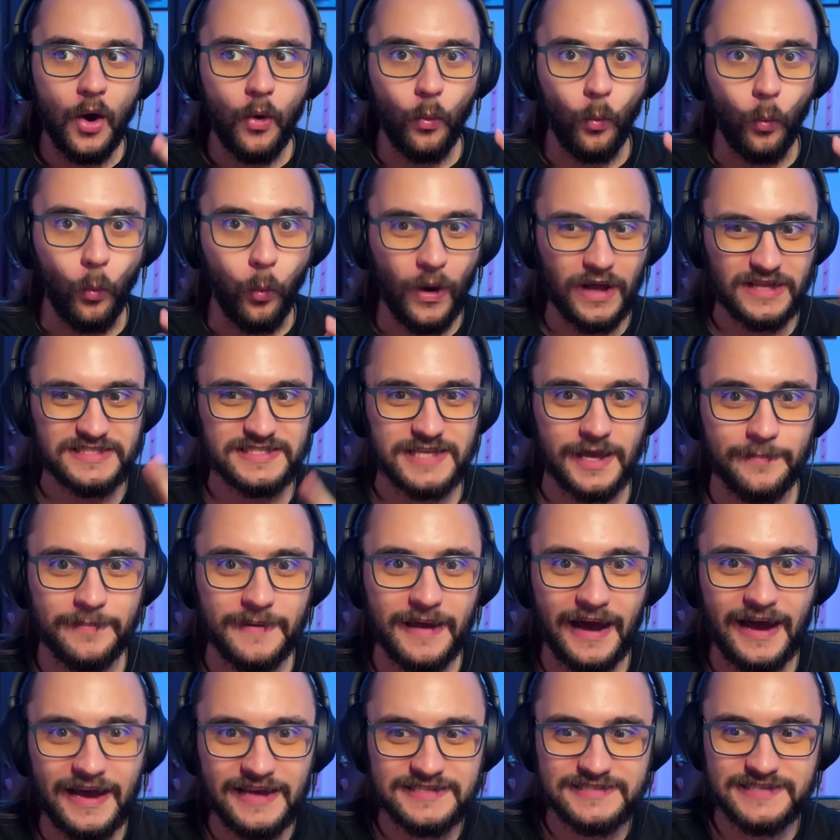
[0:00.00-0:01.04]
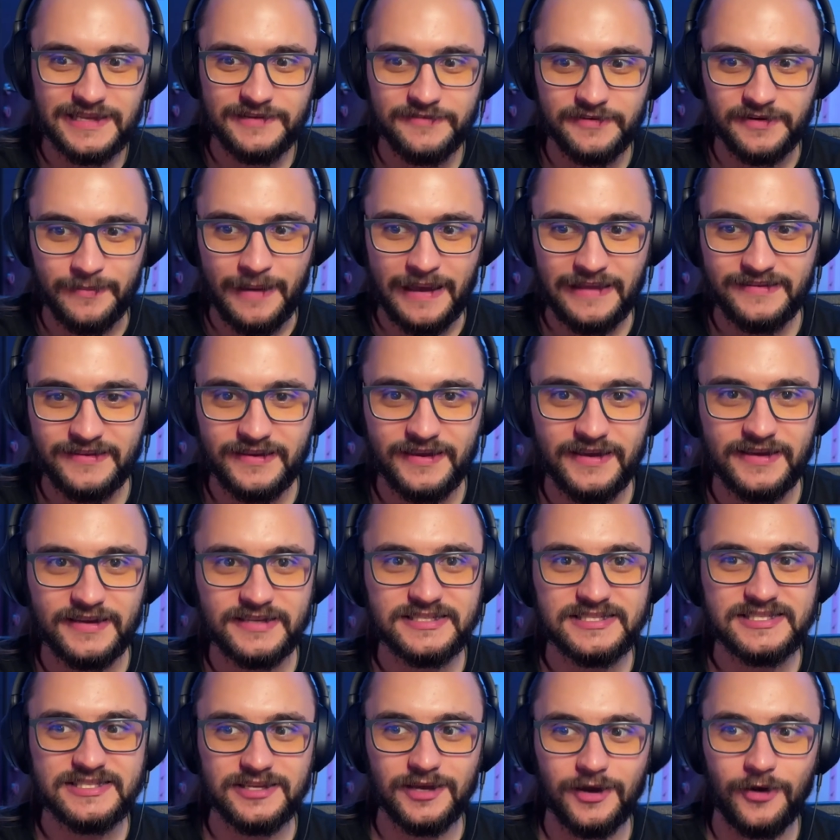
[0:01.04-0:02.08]
What's up, guys? Delivery Matt here.
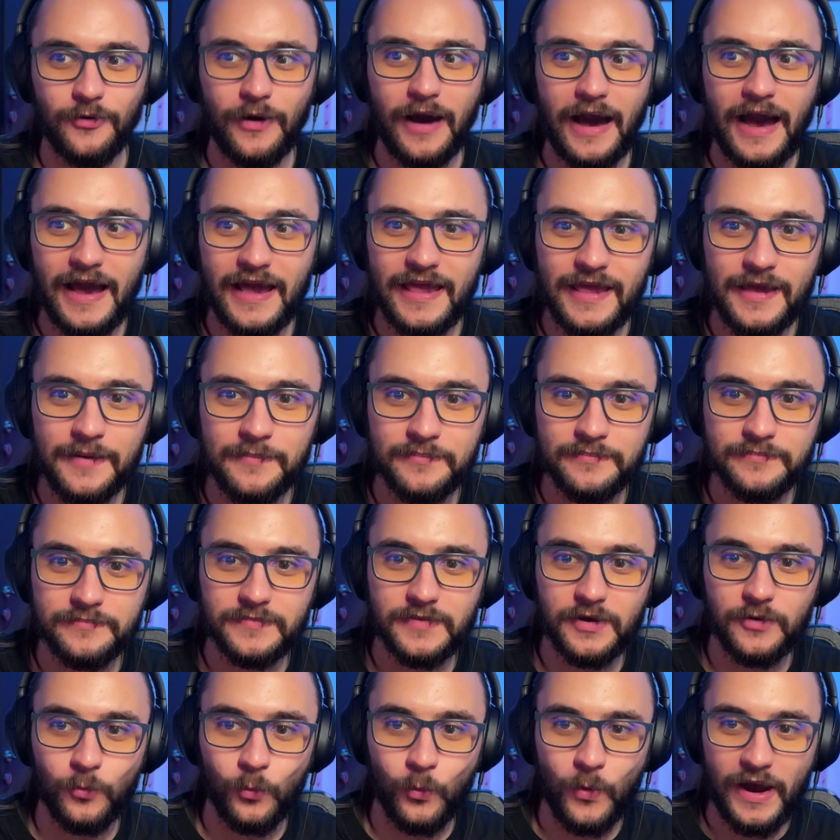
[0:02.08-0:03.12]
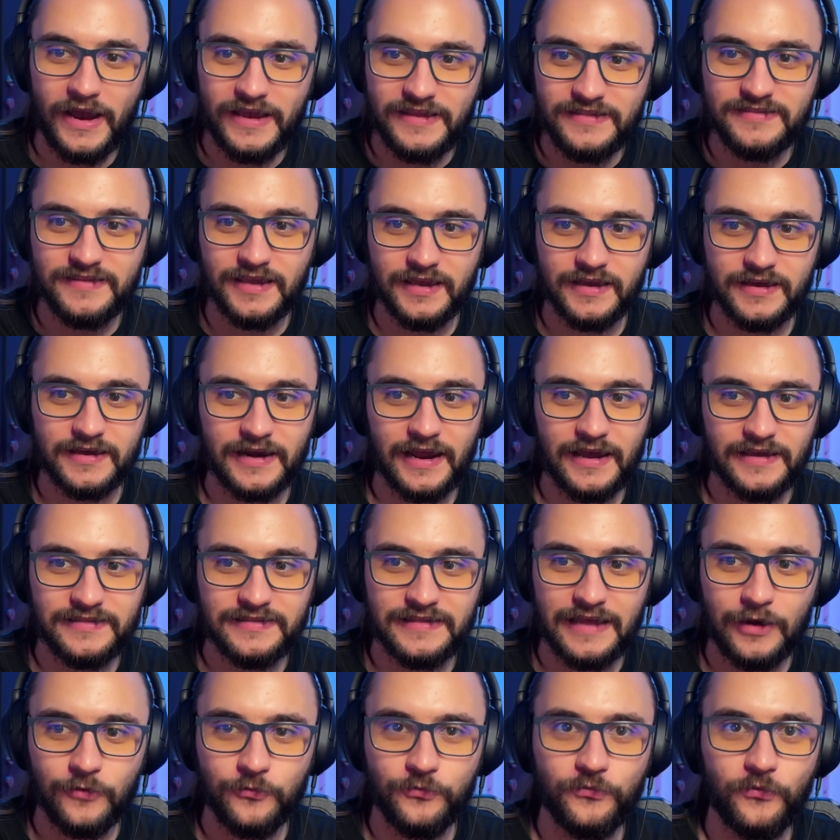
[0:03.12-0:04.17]
So I am waiting right
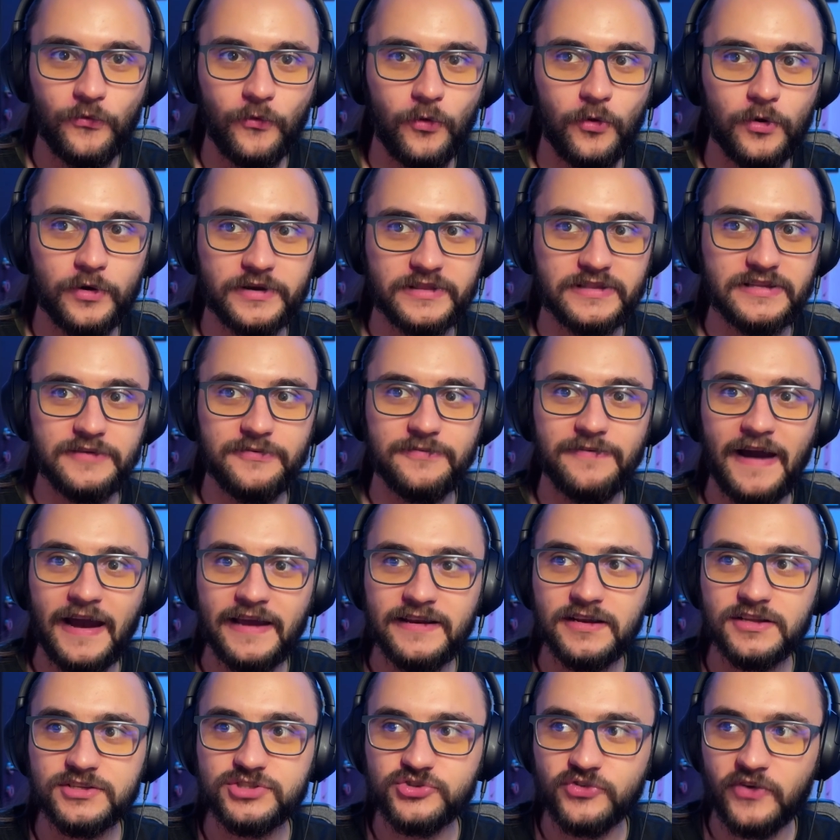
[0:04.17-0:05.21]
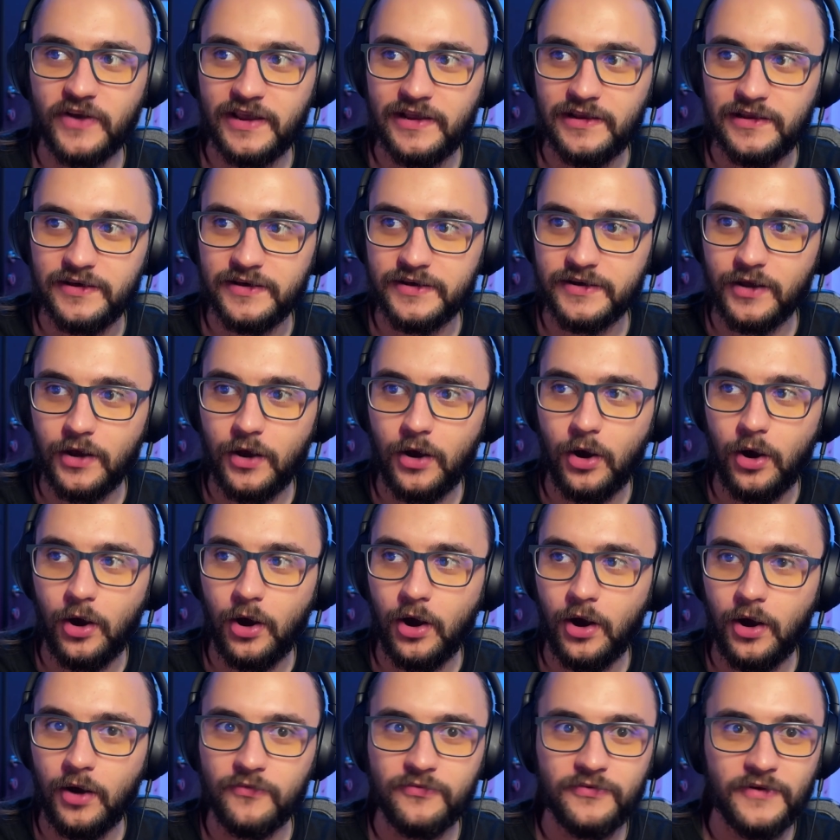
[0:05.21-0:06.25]
now for the final trailer
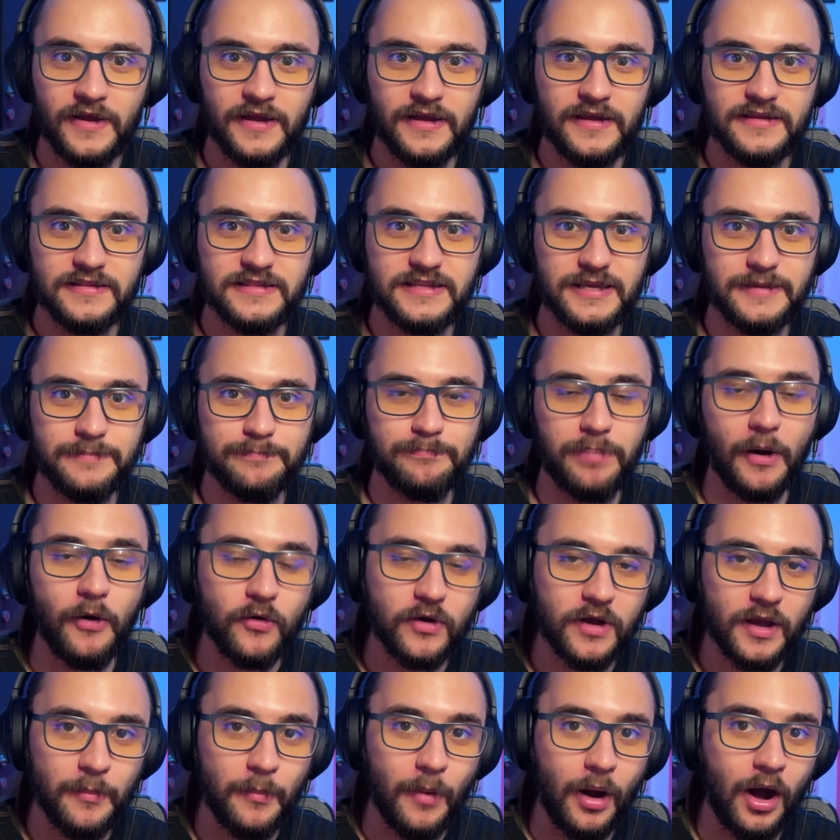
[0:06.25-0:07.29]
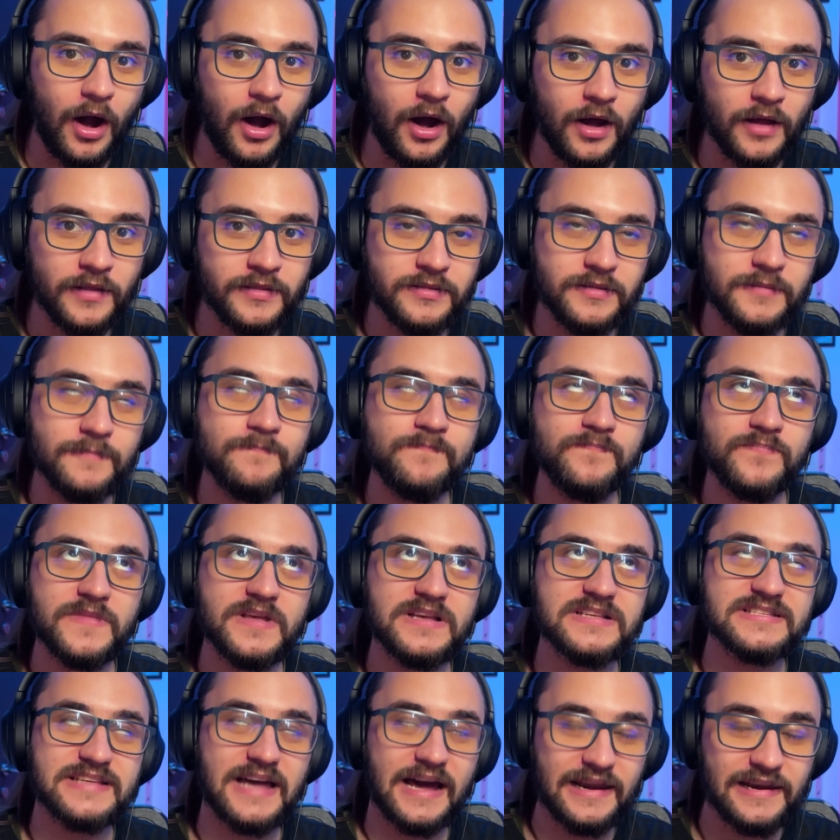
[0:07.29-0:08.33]
of the Pokémon
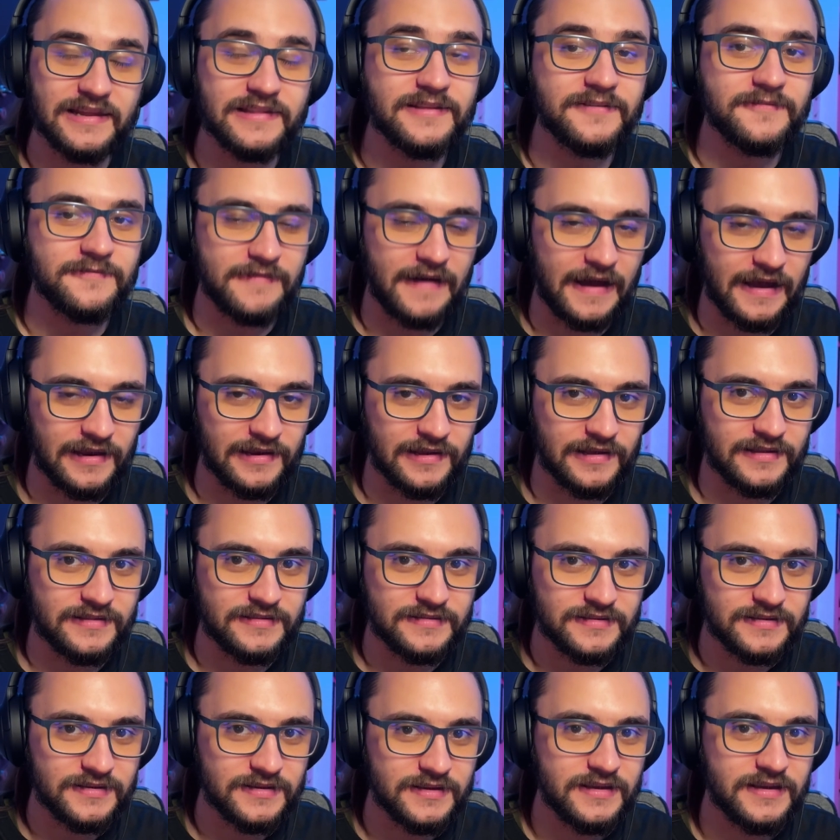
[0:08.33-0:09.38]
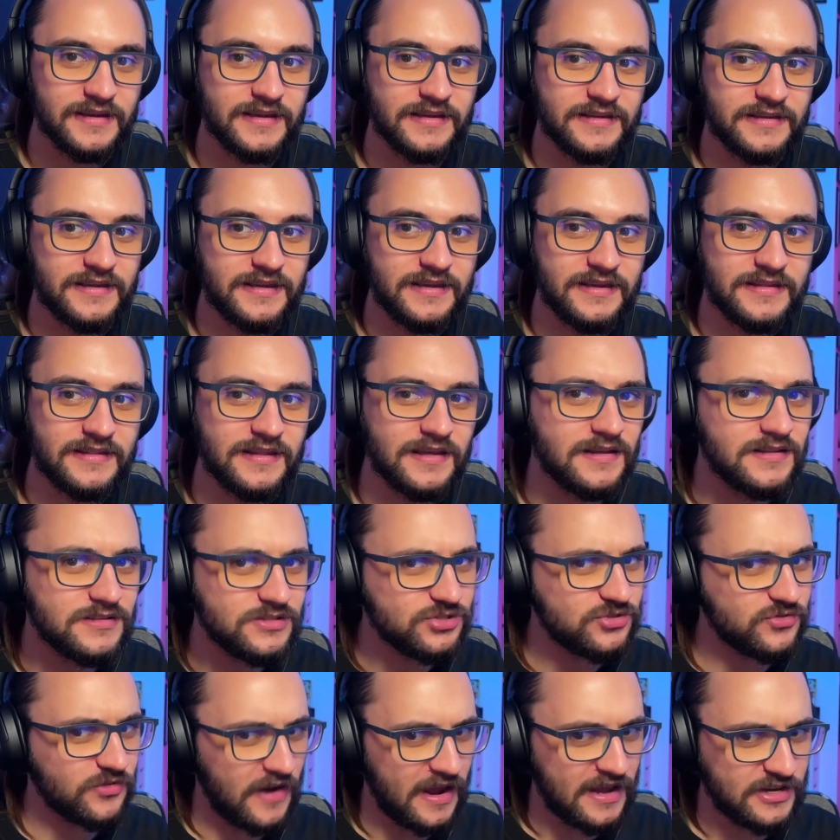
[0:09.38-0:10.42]
Scarlet and Violet Hidden
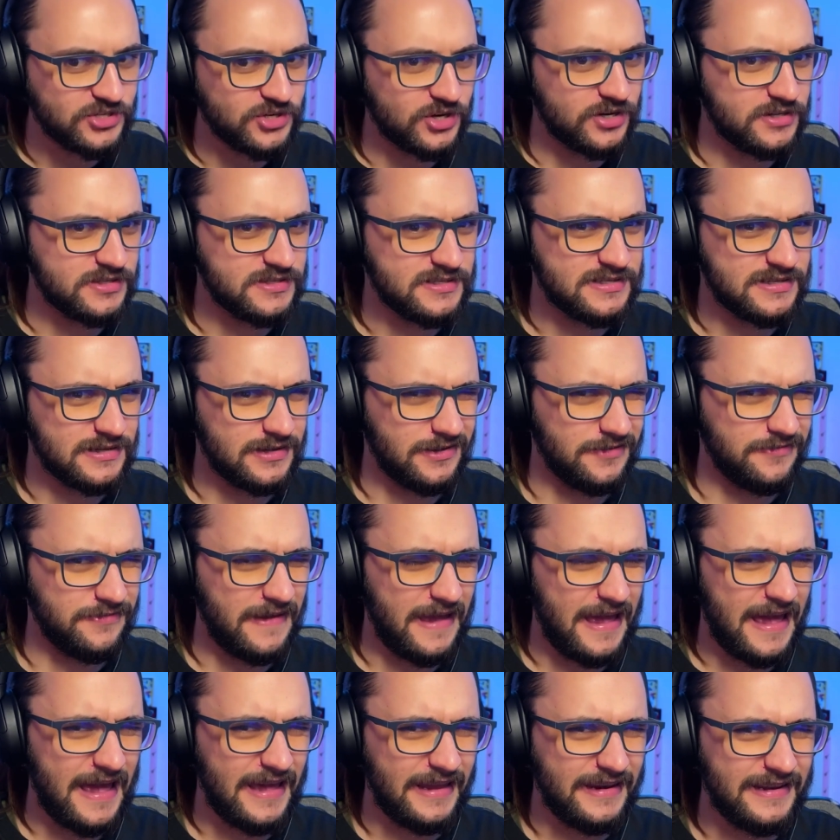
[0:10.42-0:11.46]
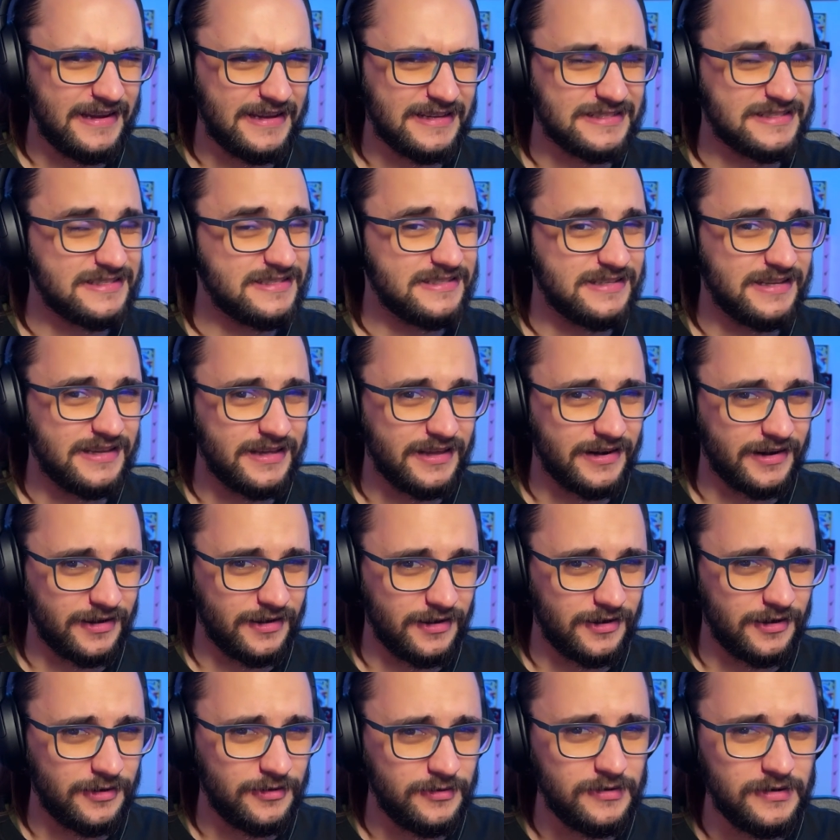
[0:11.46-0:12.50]
Treasures of Area
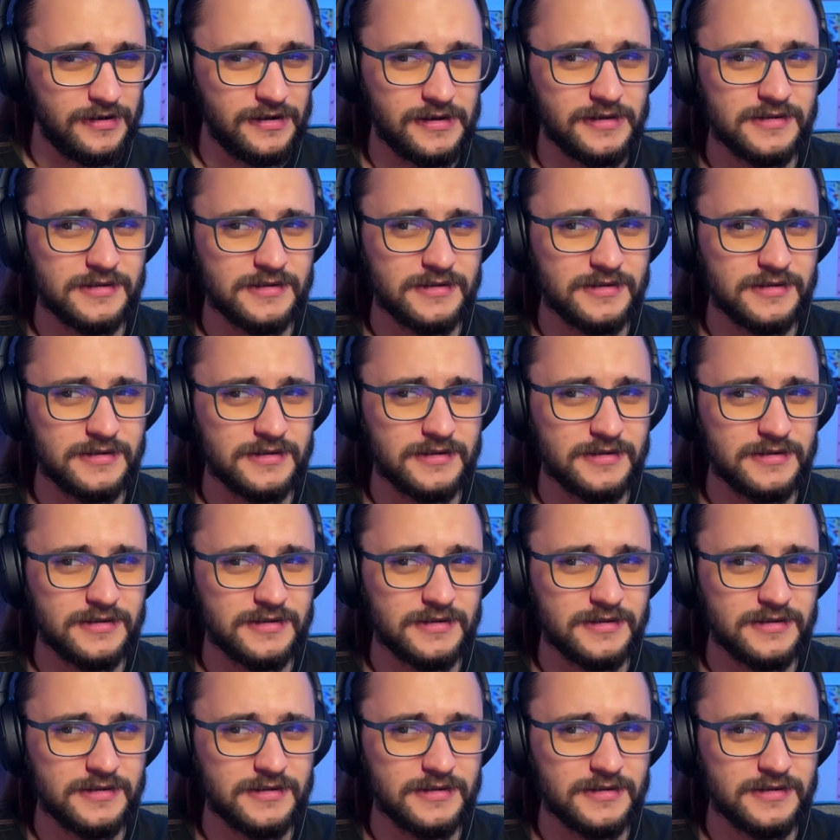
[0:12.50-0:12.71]
Zero.